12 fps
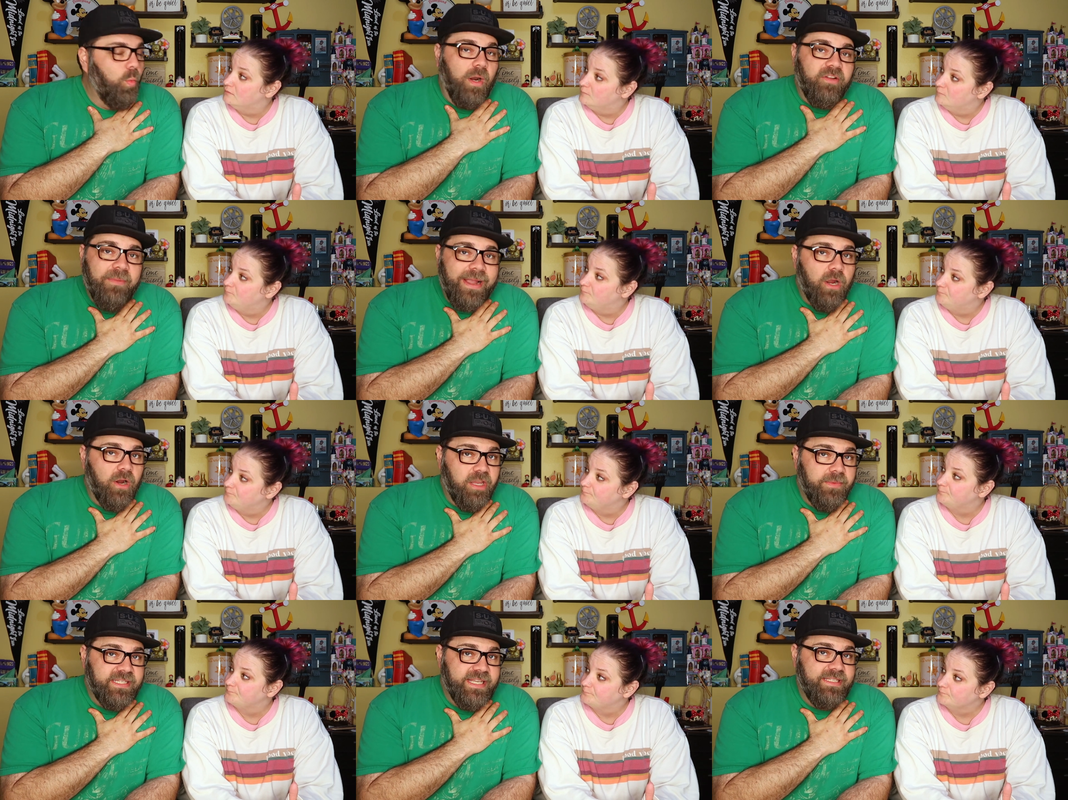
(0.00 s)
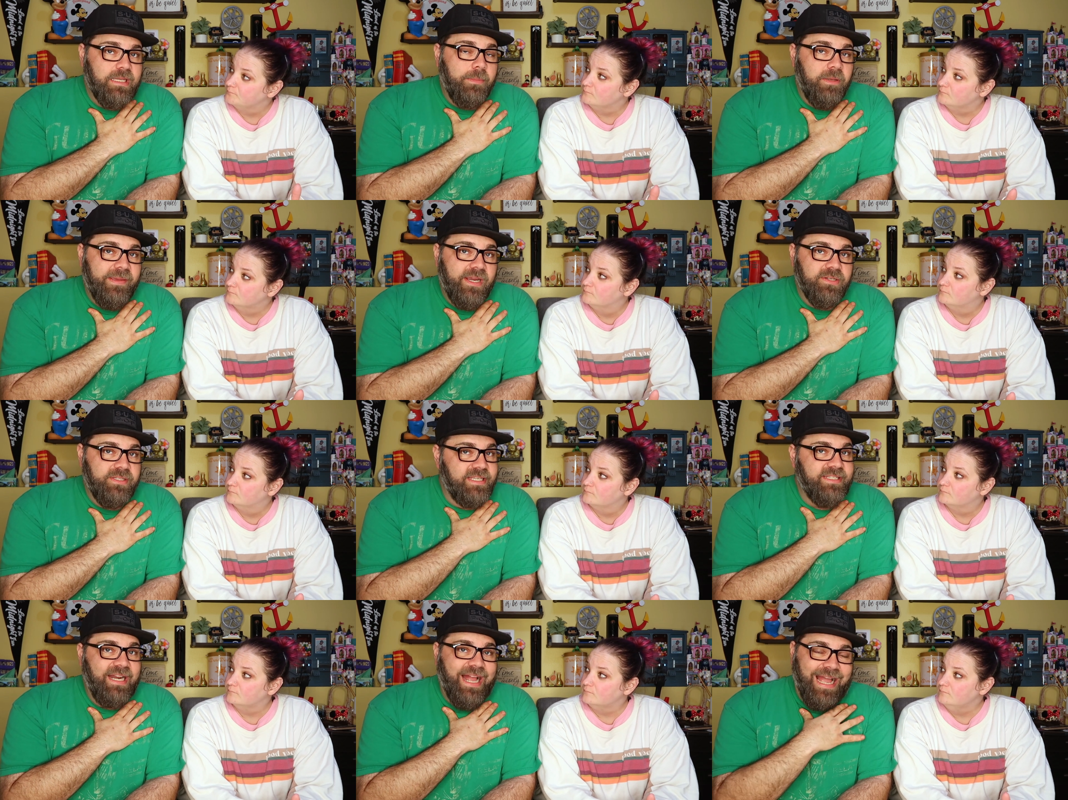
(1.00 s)
Speaker 1: One of my arguments against gummy bears
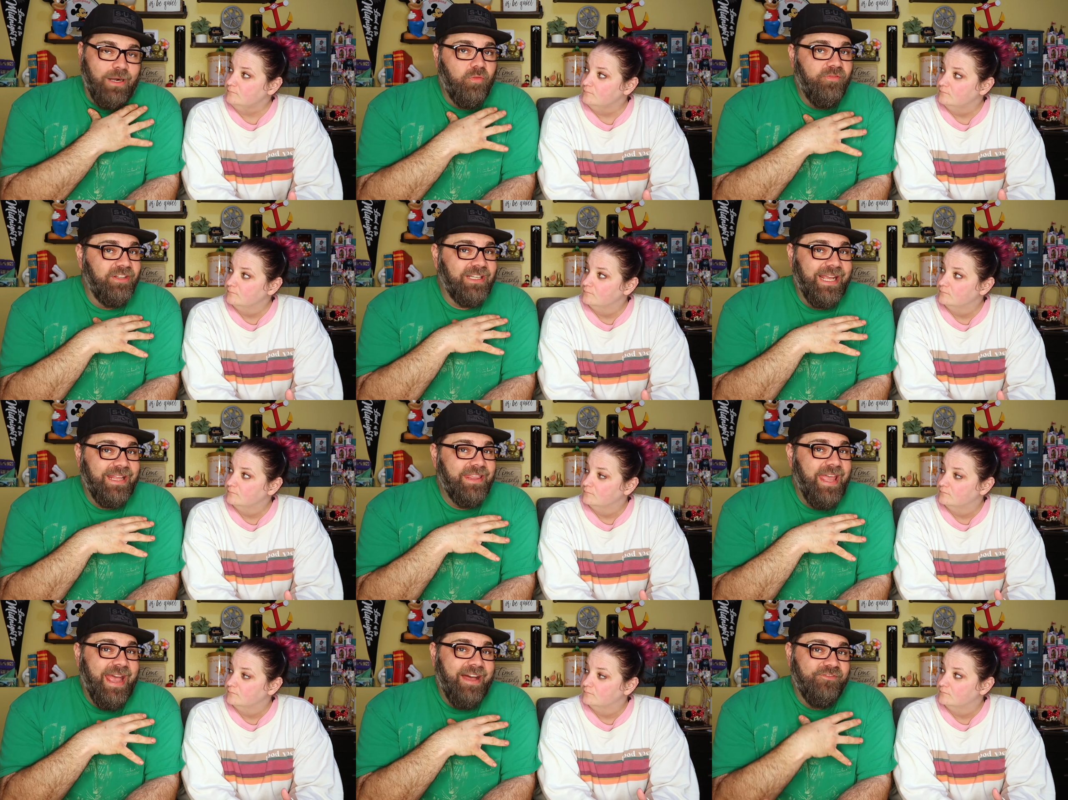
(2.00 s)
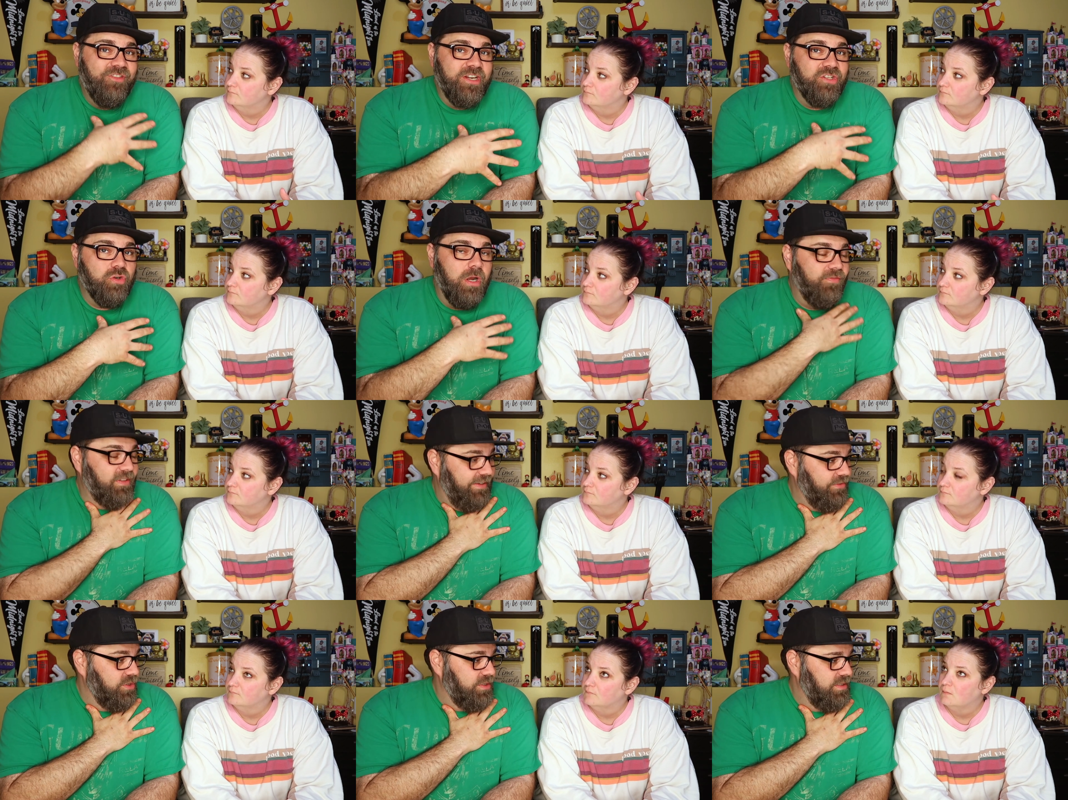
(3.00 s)
is that I don't feel like they have very strong
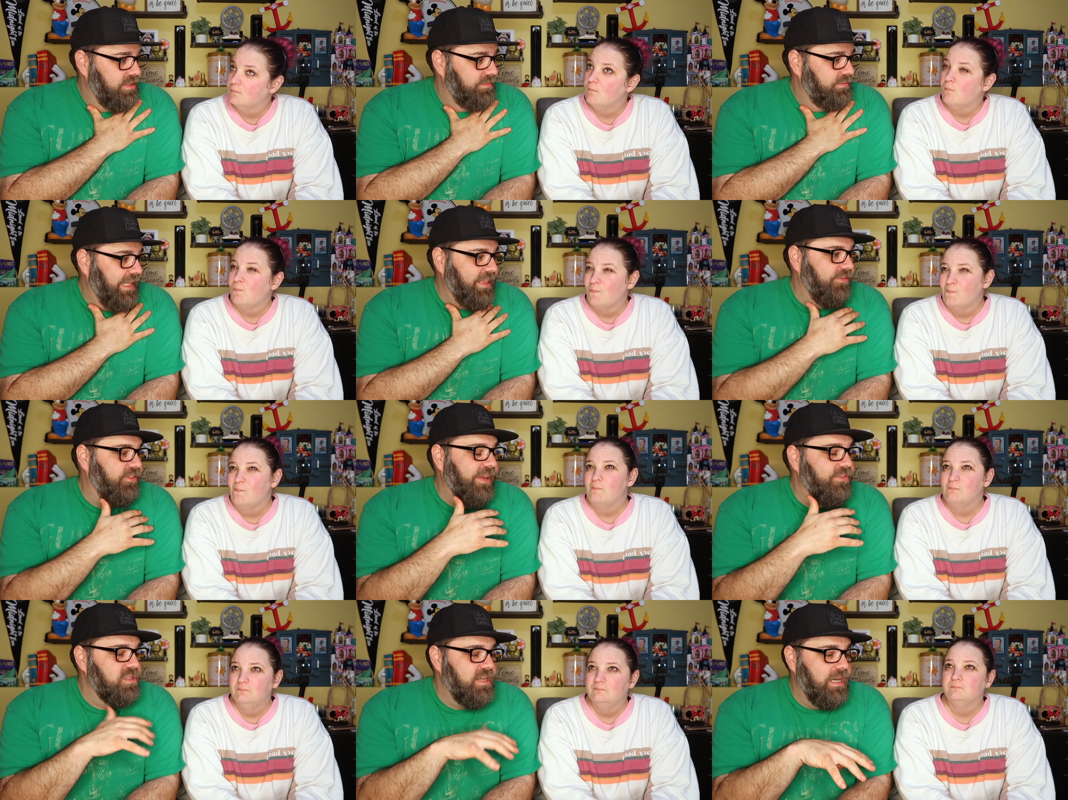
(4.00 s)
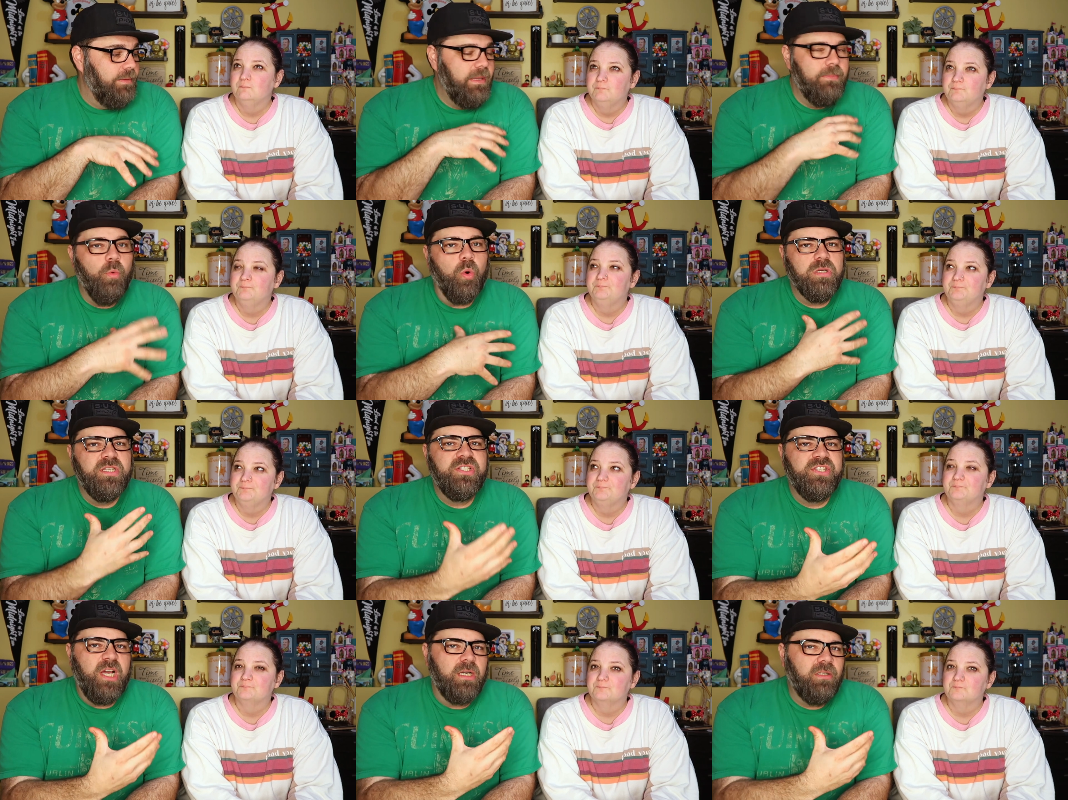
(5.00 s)
flavors. Like the flavors tend to be more
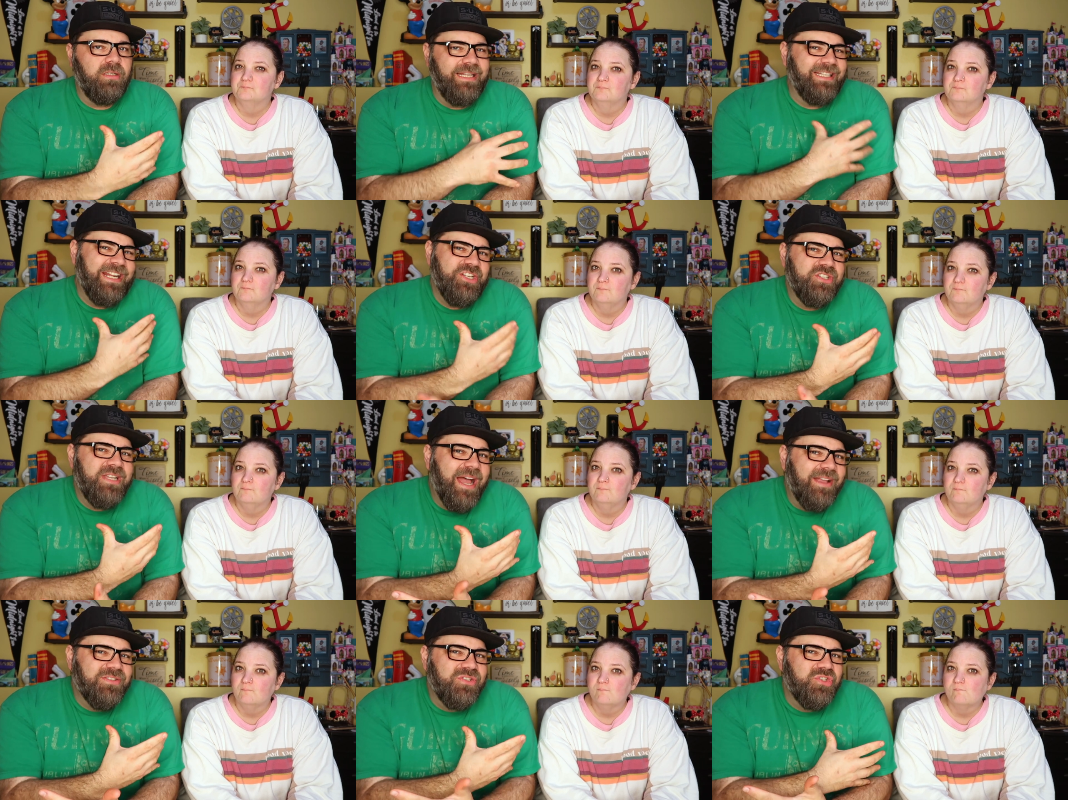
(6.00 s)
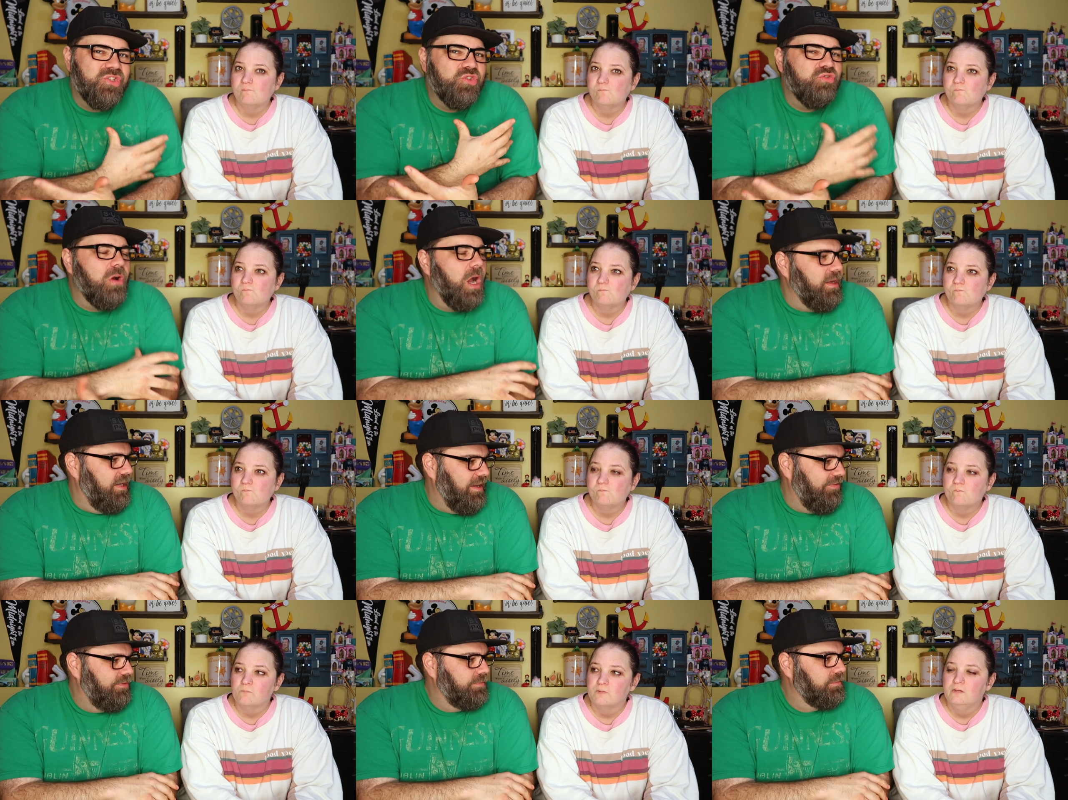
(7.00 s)
subtle and like just not strong
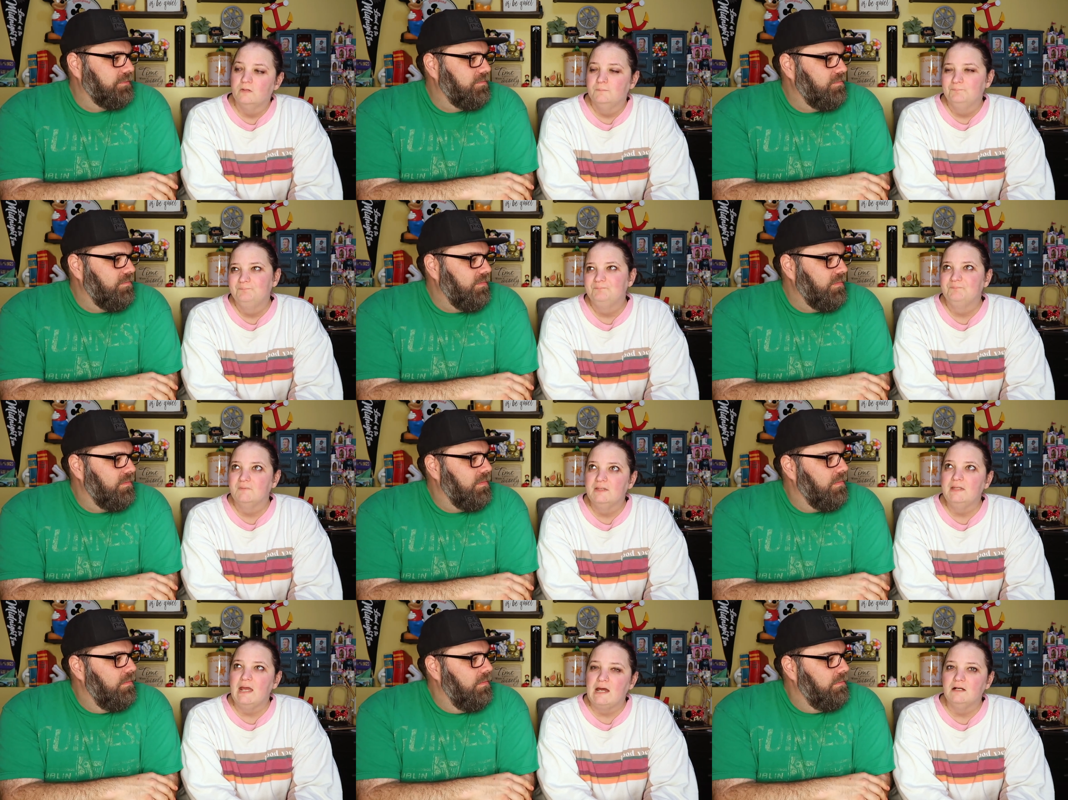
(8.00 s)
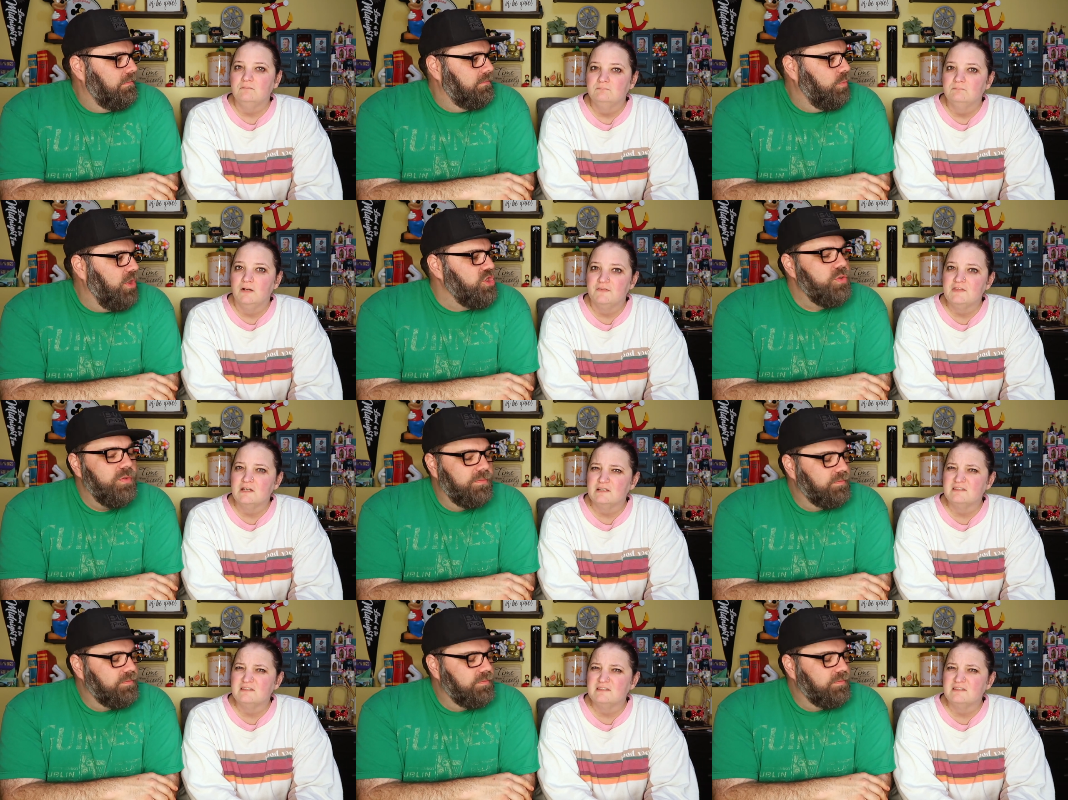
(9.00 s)
enough.
Speaker 2: Yeah, What'd I you, think